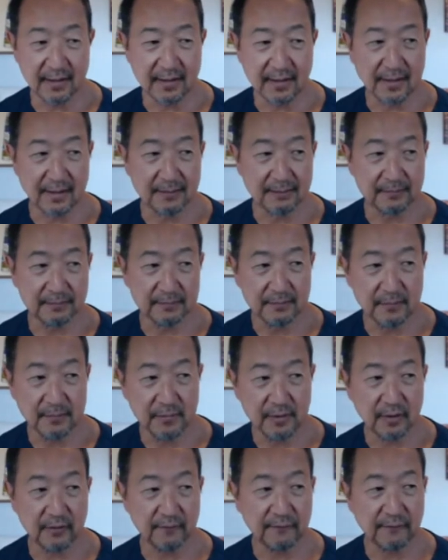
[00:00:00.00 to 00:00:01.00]
You
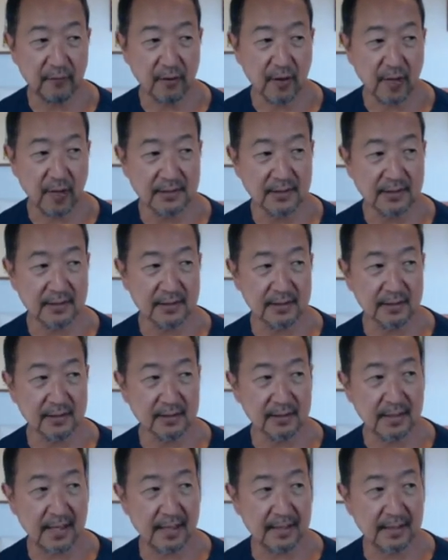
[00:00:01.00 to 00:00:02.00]
know, for us,
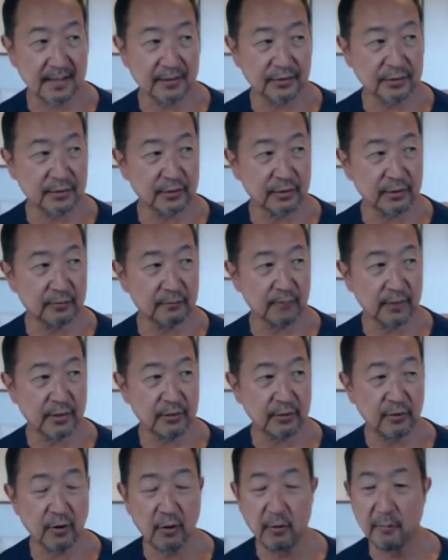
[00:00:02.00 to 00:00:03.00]
I guess when
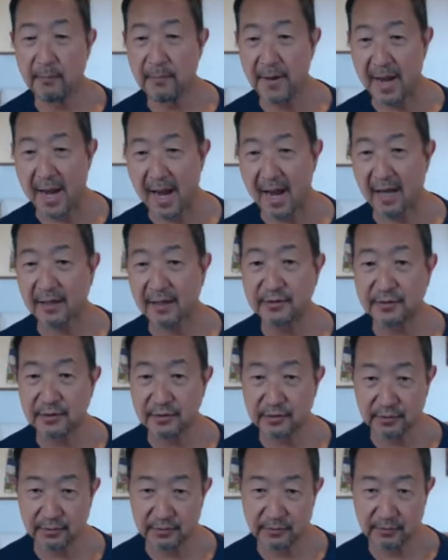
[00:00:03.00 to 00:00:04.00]
you go back
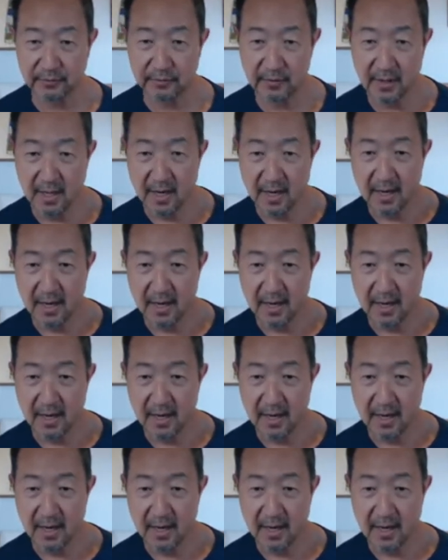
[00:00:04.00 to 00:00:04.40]
to